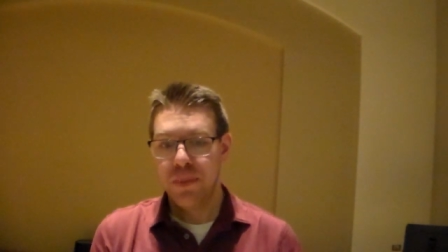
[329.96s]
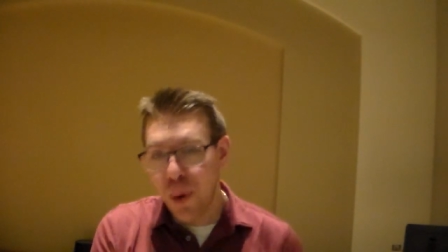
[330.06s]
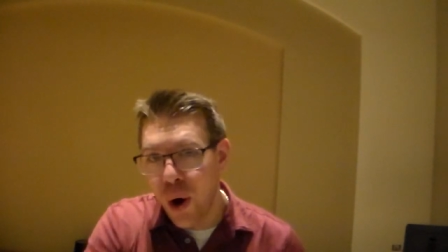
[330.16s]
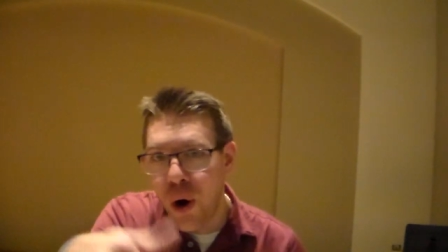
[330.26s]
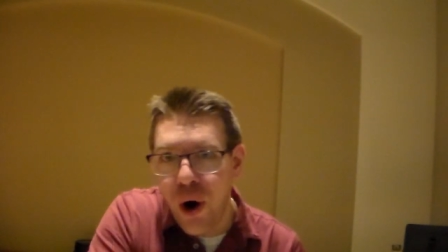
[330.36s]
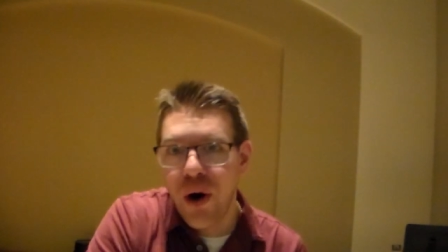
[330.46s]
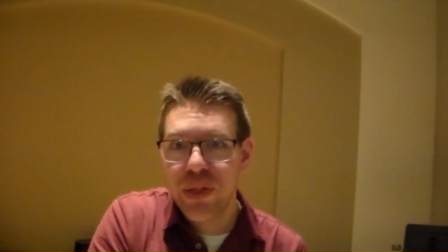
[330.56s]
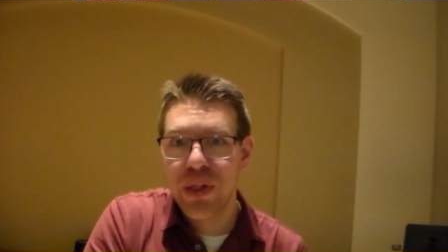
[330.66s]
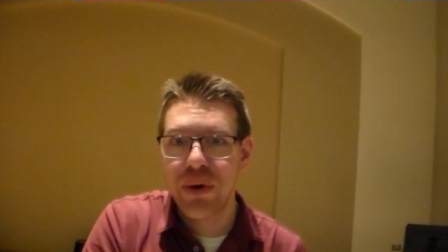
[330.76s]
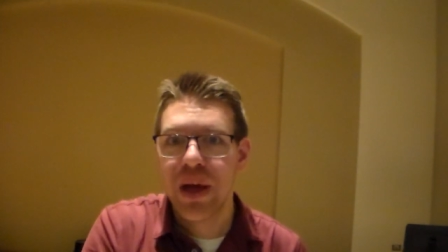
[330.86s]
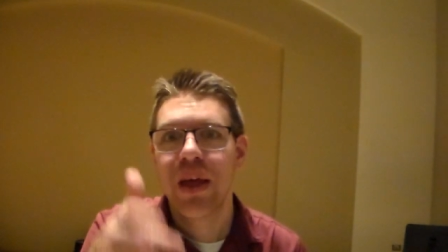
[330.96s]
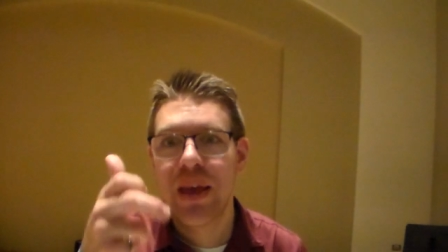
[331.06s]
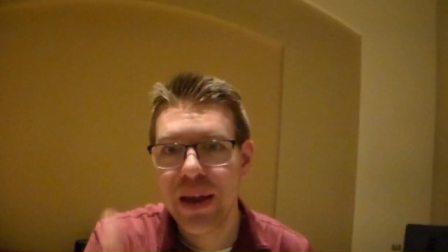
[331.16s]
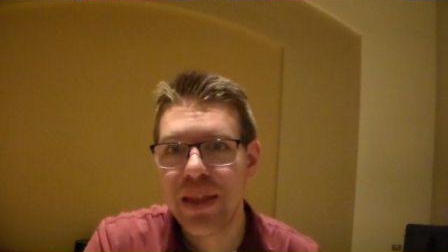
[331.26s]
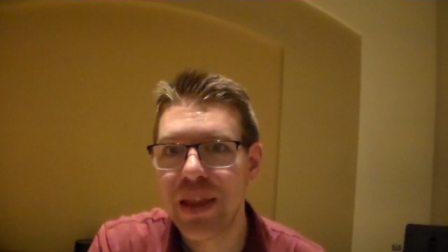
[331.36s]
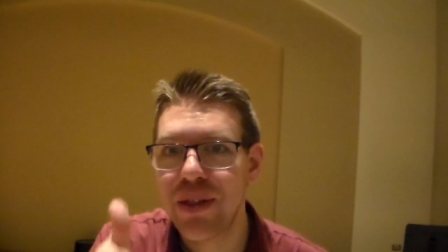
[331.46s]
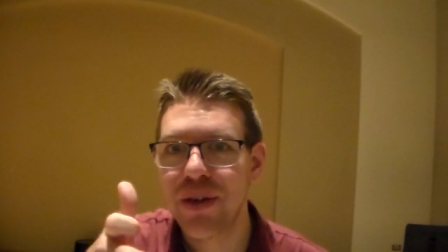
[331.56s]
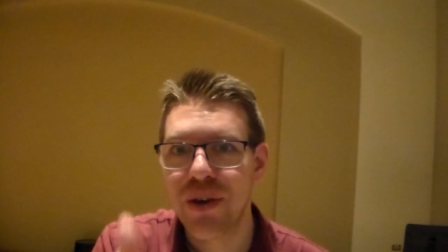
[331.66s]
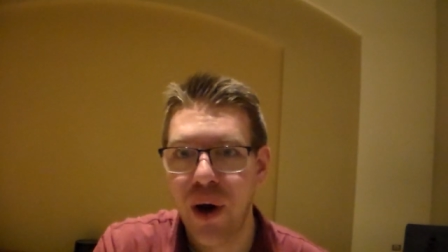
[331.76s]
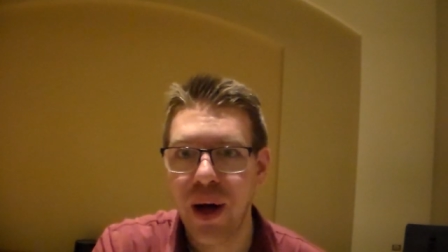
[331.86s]
But also, consider
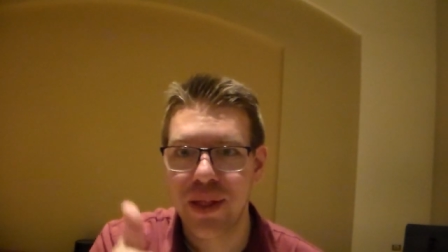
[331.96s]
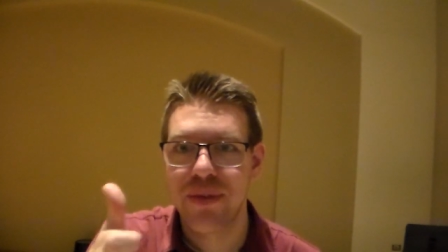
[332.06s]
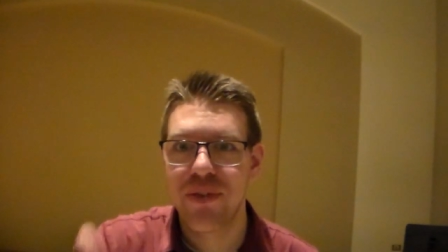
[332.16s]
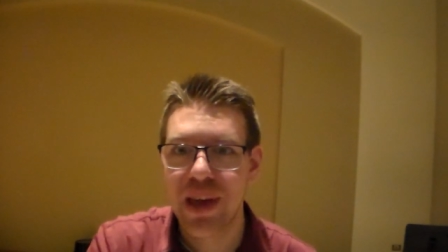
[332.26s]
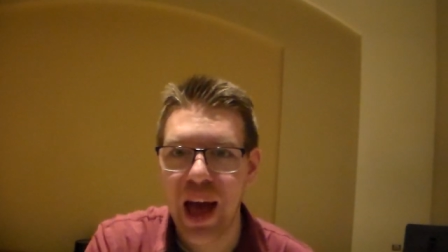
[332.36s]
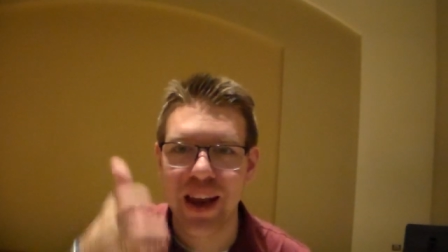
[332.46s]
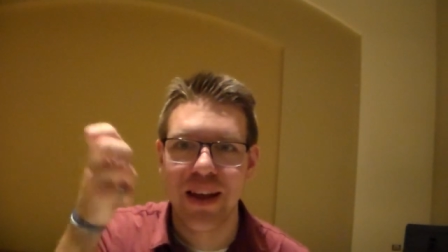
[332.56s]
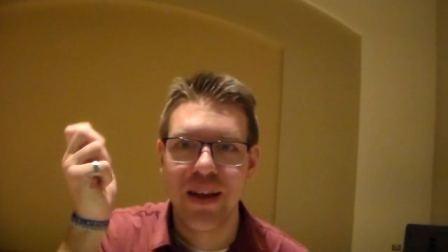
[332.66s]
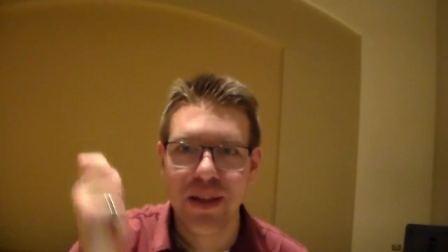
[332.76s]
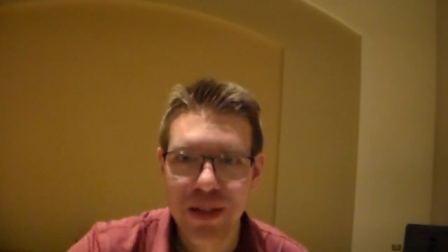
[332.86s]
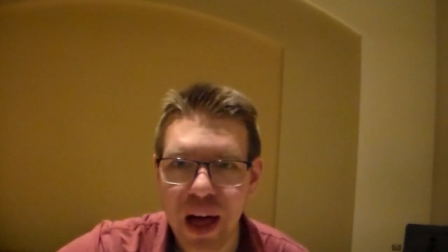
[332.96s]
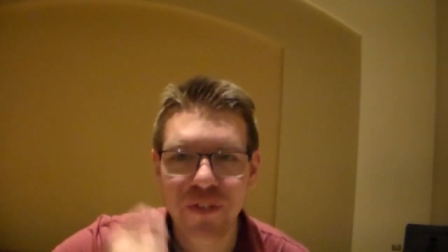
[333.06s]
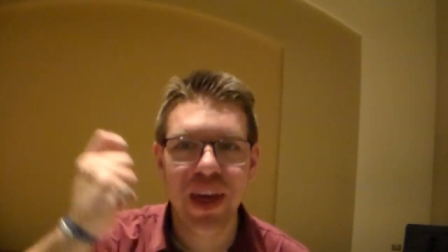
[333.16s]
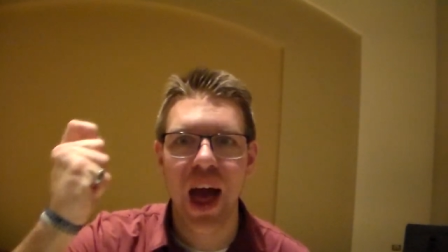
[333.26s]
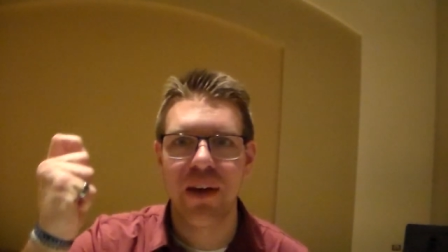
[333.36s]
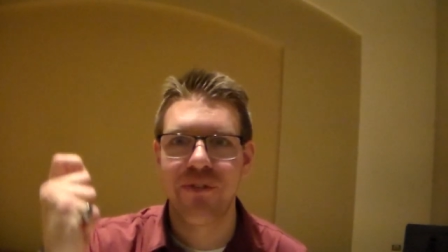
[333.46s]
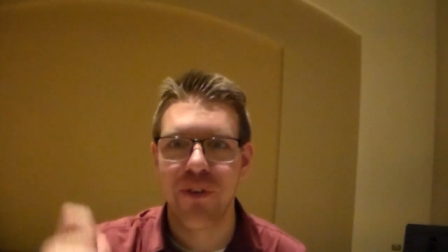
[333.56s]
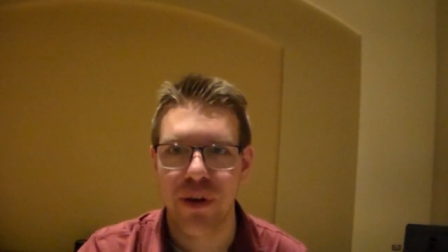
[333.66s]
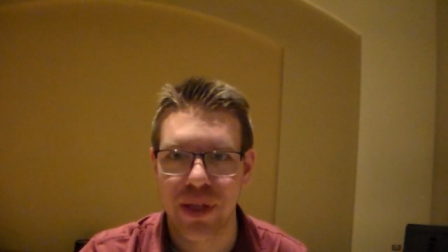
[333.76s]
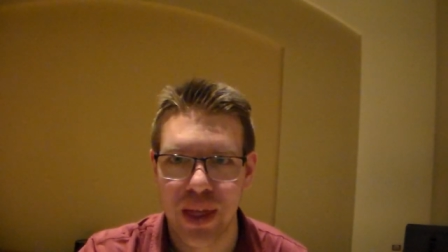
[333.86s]
the cost for God. Love God
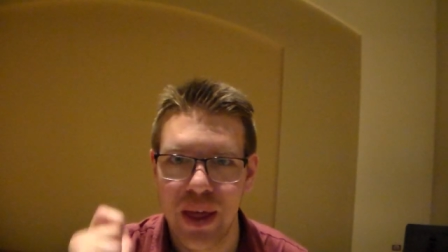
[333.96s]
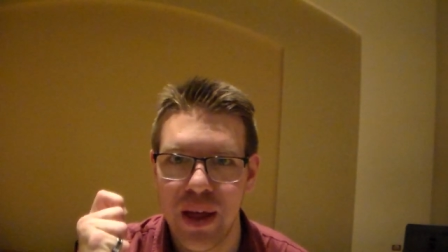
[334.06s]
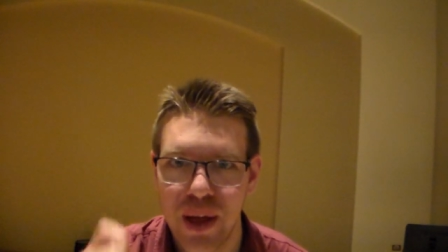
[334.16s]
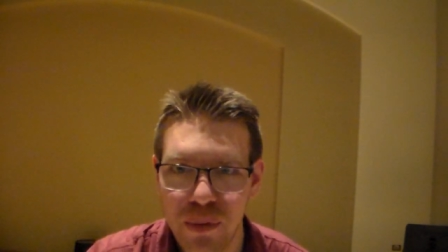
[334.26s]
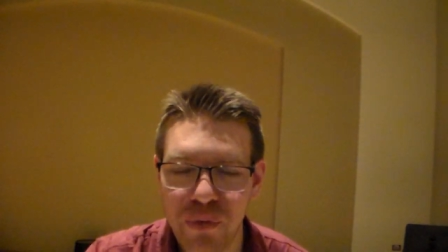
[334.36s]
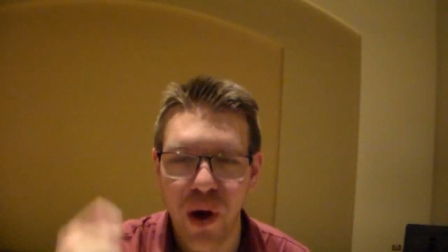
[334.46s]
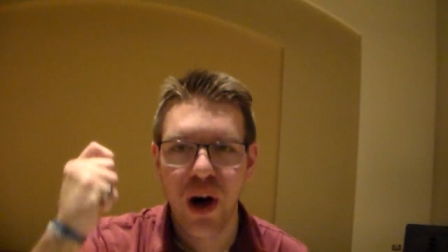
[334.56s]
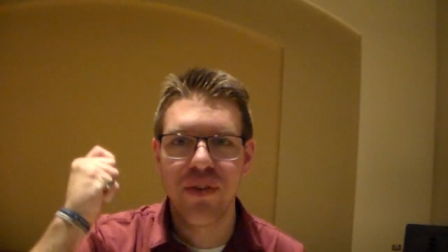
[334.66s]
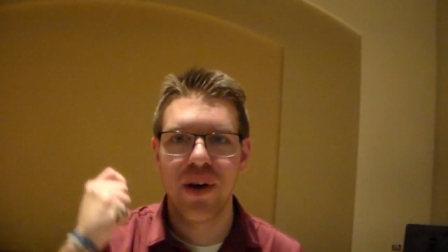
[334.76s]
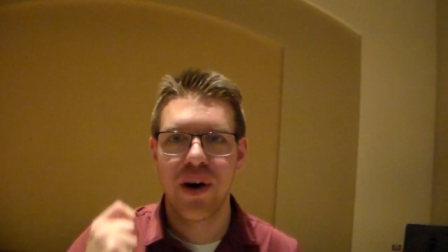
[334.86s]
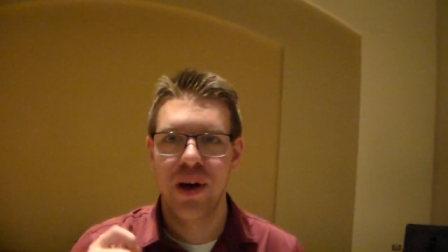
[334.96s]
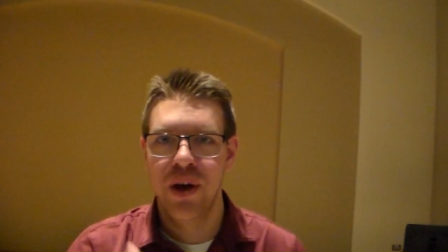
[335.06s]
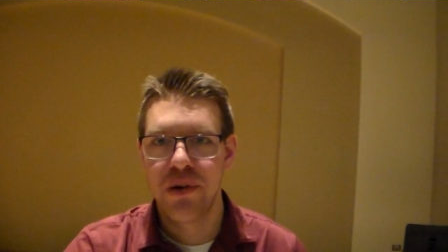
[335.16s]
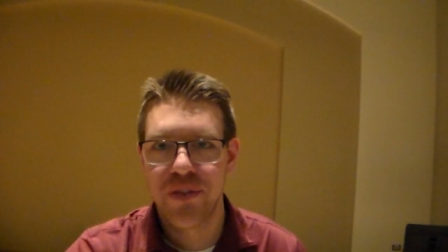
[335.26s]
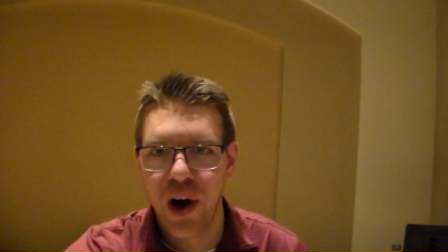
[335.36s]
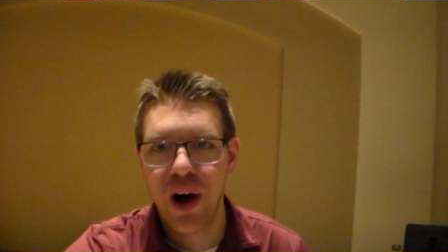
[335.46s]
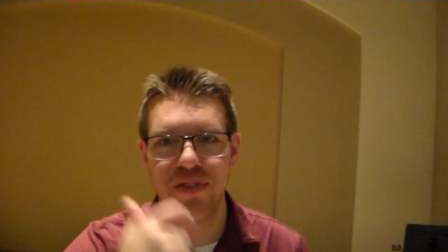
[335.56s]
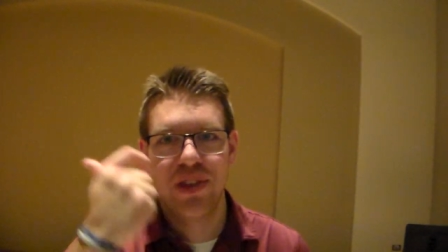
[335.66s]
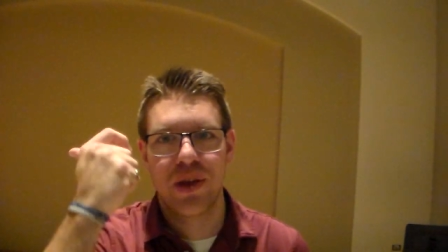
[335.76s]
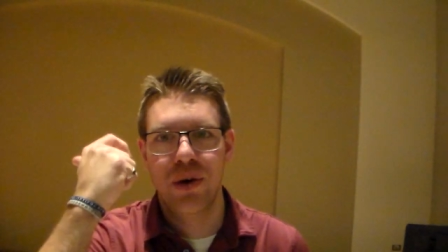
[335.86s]
first. With all of your heart, with
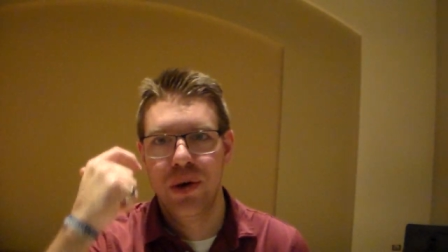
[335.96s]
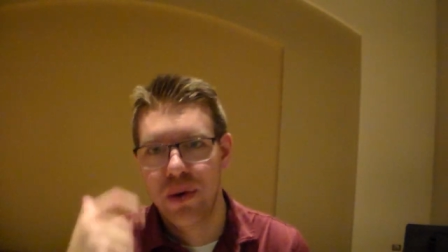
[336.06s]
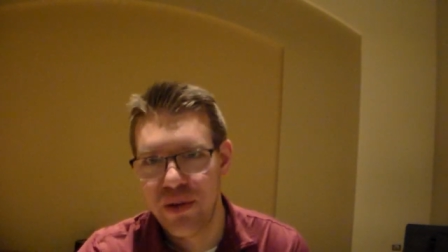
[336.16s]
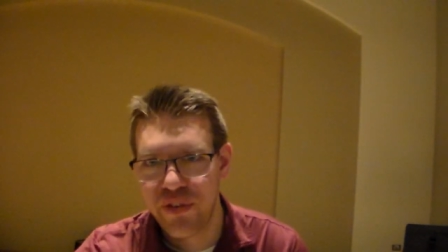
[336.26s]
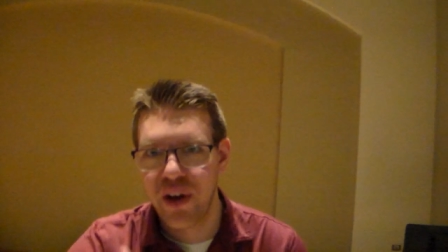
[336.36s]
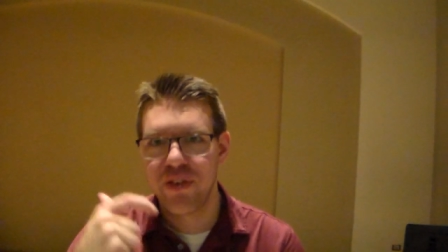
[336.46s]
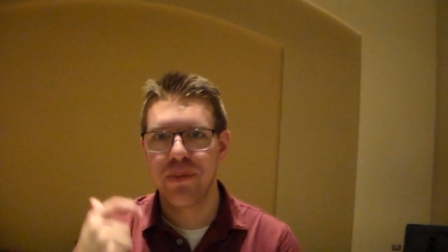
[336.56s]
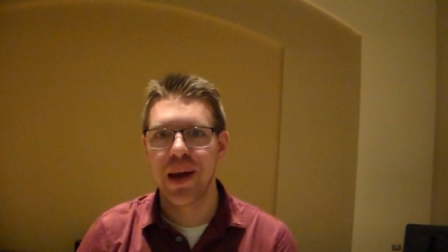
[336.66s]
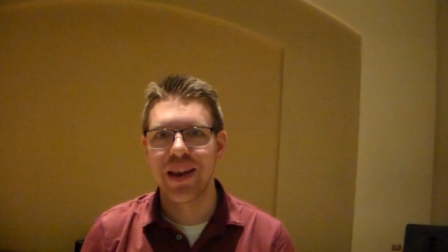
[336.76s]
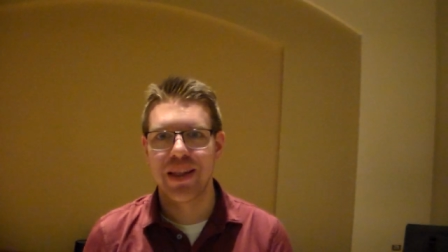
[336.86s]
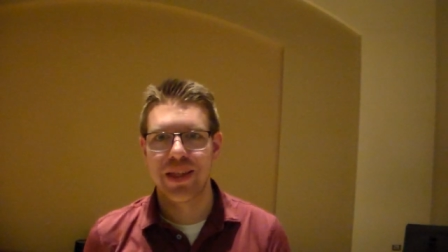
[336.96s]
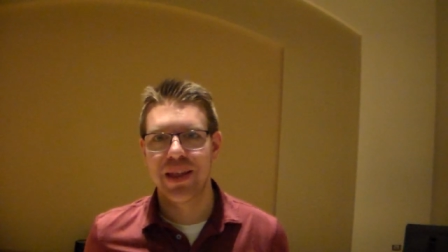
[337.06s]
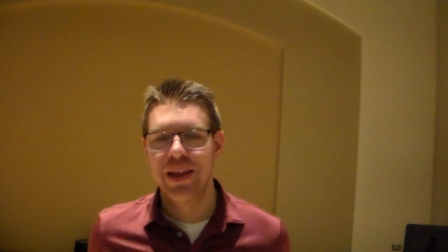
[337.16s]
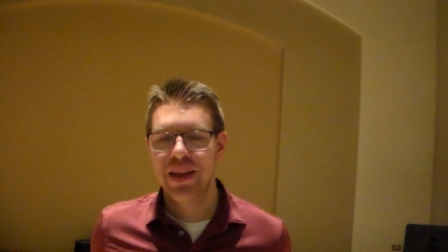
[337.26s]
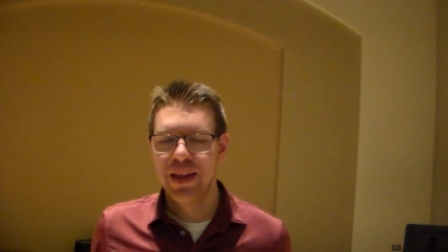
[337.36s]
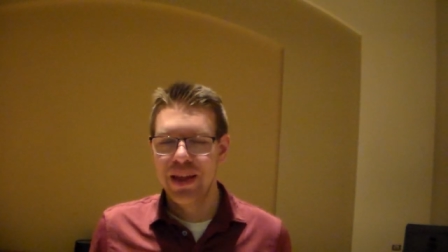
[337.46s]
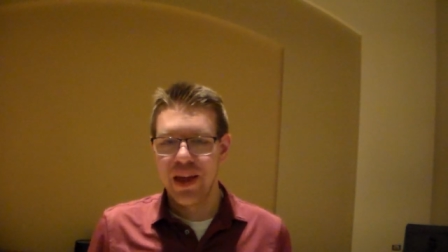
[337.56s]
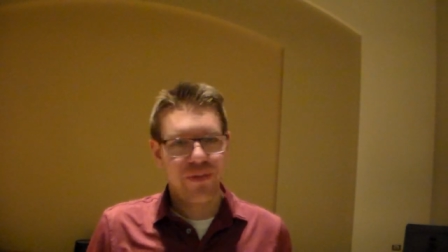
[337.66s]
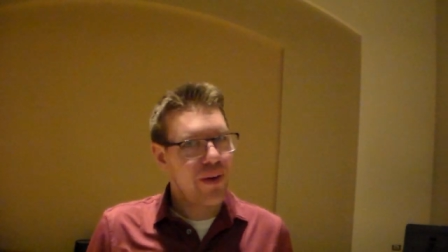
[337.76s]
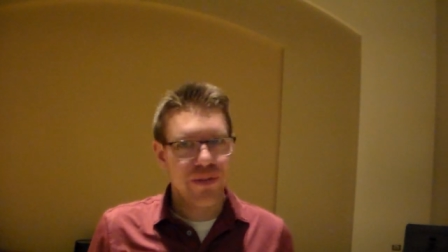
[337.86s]
all of your soul, and with all of your minds.
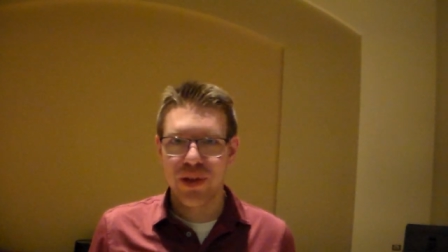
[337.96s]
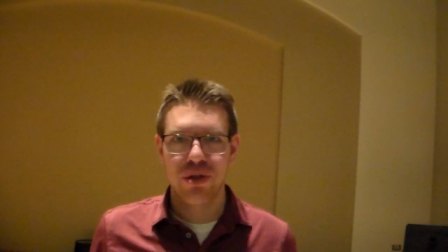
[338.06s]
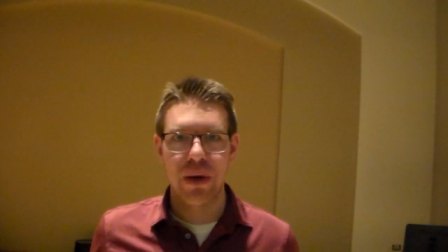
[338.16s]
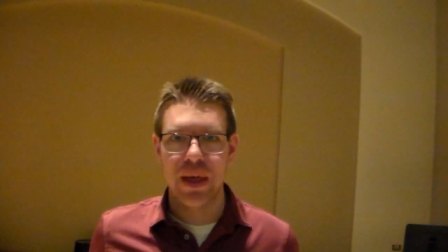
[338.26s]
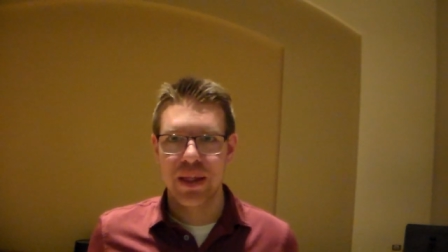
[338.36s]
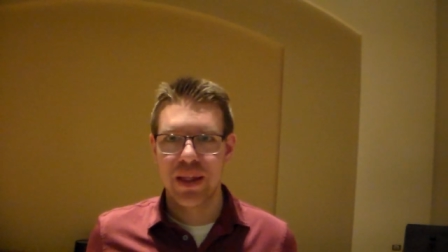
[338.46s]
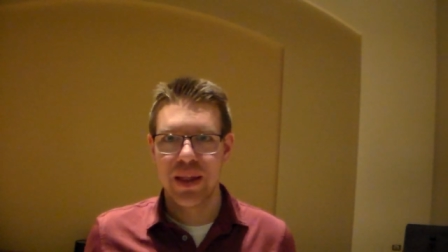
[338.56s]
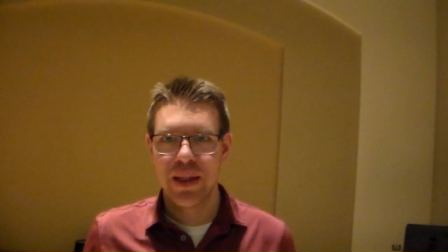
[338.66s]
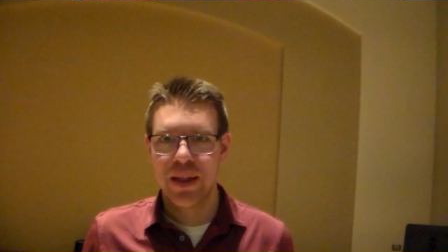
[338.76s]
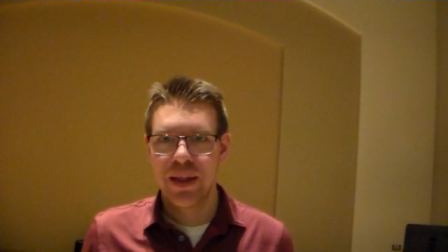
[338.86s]
With all of your strength.